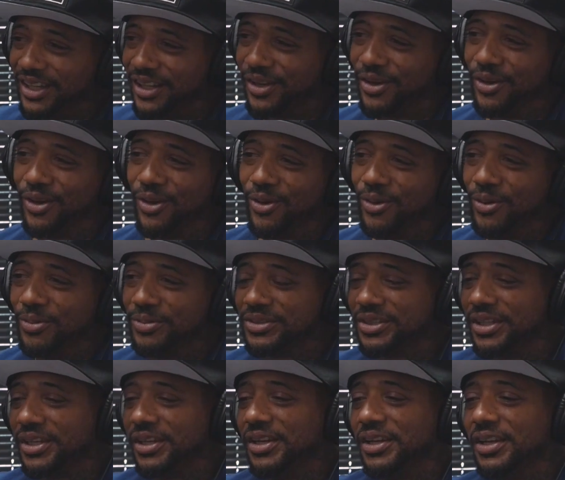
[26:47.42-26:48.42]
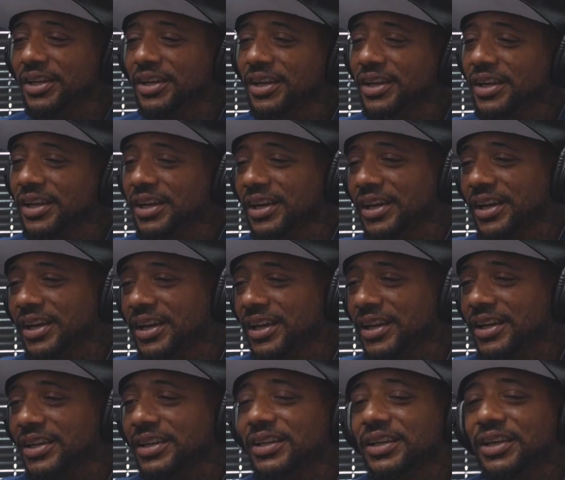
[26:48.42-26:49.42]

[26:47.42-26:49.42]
you know what I'm saying? And